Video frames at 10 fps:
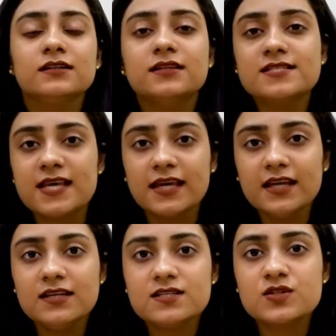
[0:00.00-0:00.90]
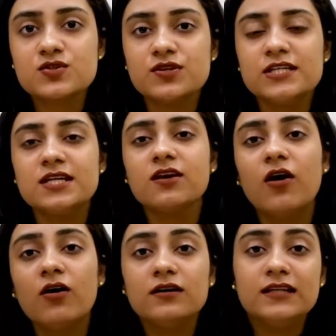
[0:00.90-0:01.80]
The second is treating
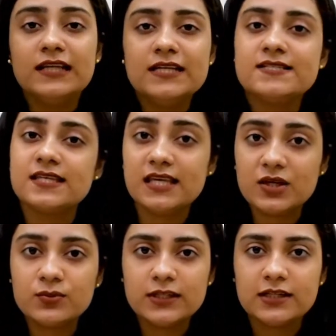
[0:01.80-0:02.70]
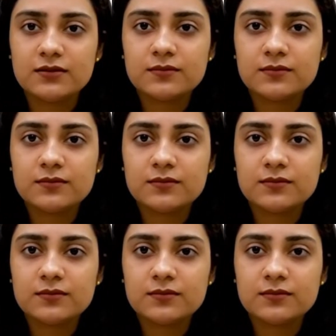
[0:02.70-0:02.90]
all leads equally.